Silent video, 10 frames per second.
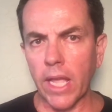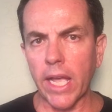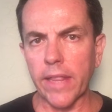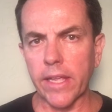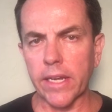
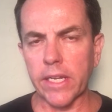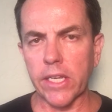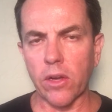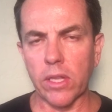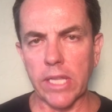And then,
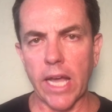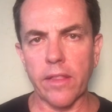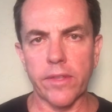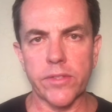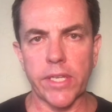a lot
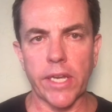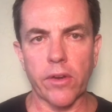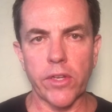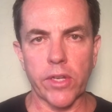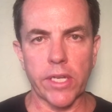of this gear
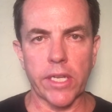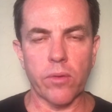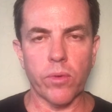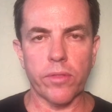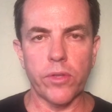you can
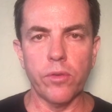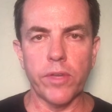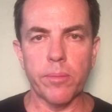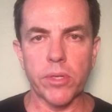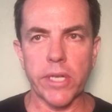get with
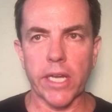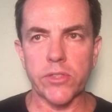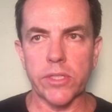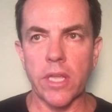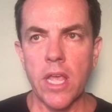UV
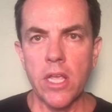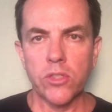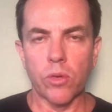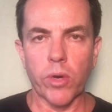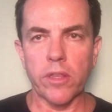protection.
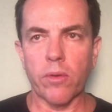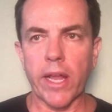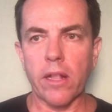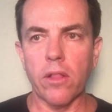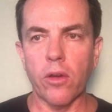So wear the
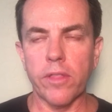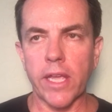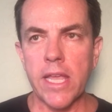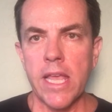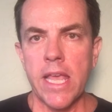right
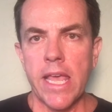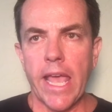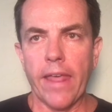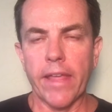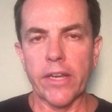clothing.
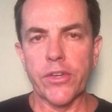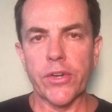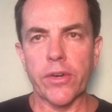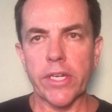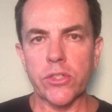And then
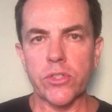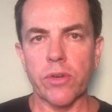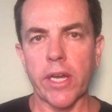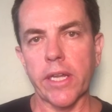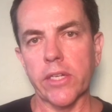during your
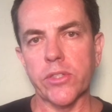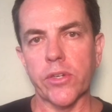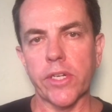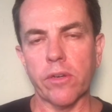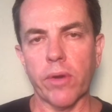training and
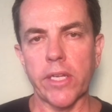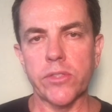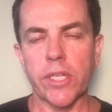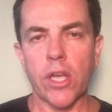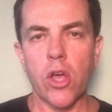during your
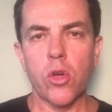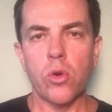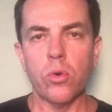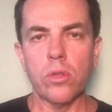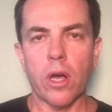racing,
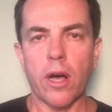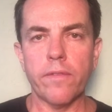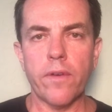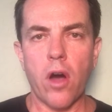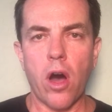cool
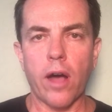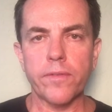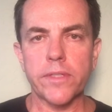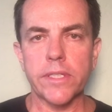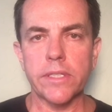off
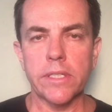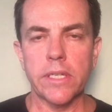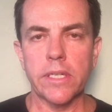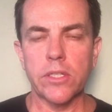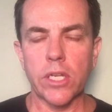often,
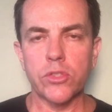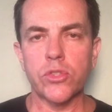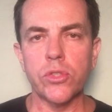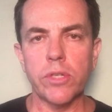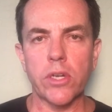
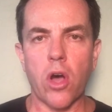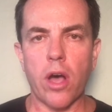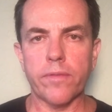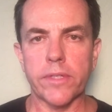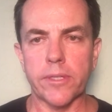soon and
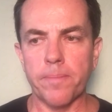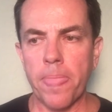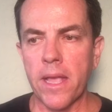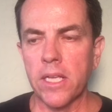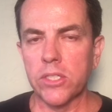often.
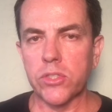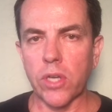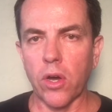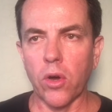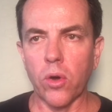
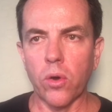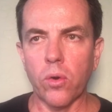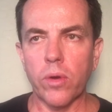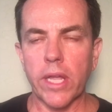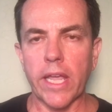
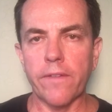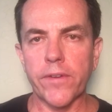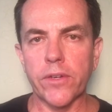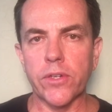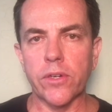So
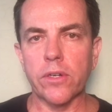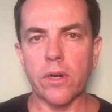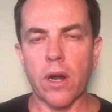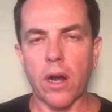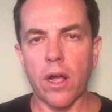if you're
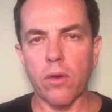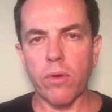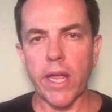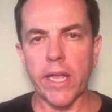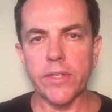during a
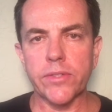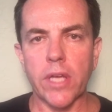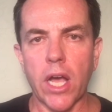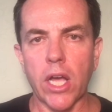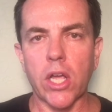race,
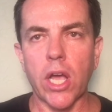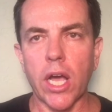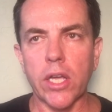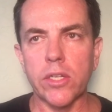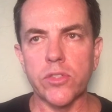
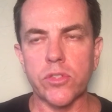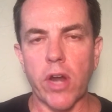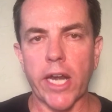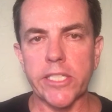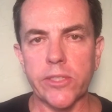a good
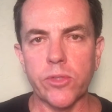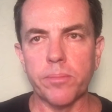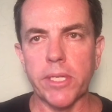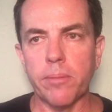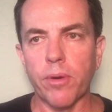strategy
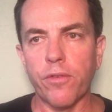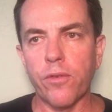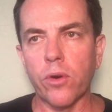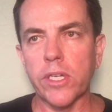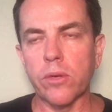would be
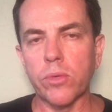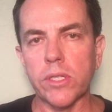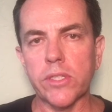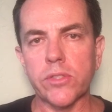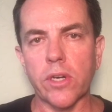before you
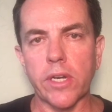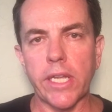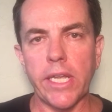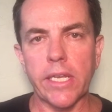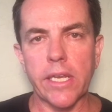really start
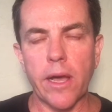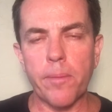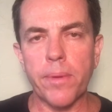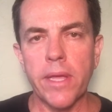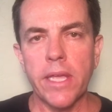heating
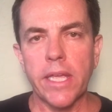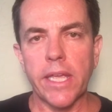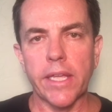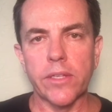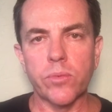up
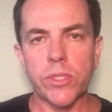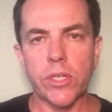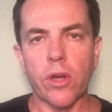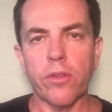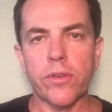is when
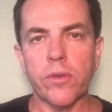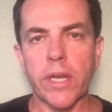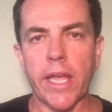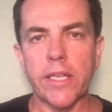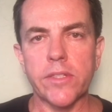you go through
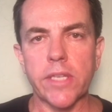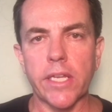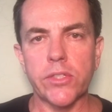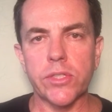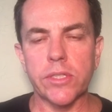an aid
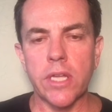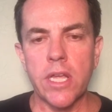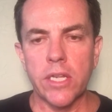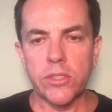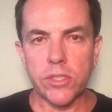station,
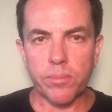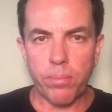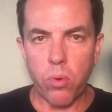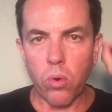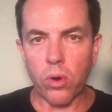just
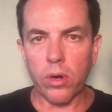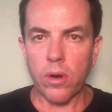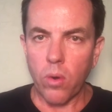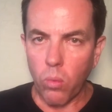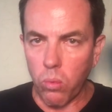
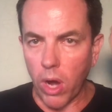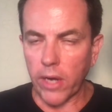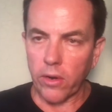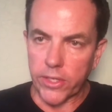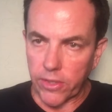pour
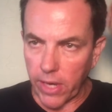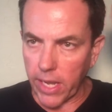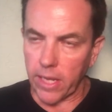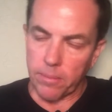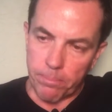water on your
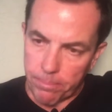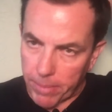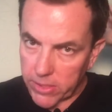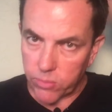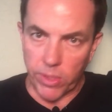head.
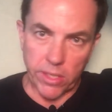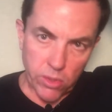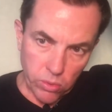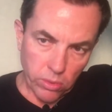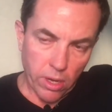Best way to
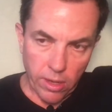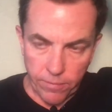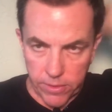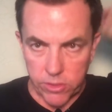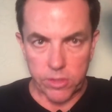cool
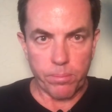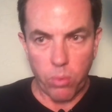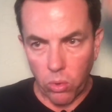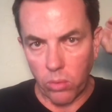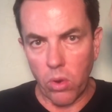off is just
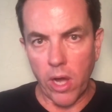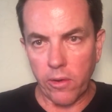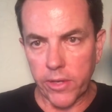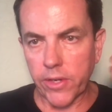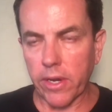pour
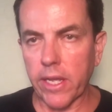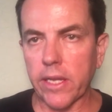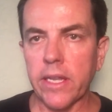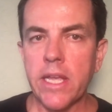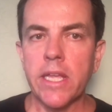water on your head.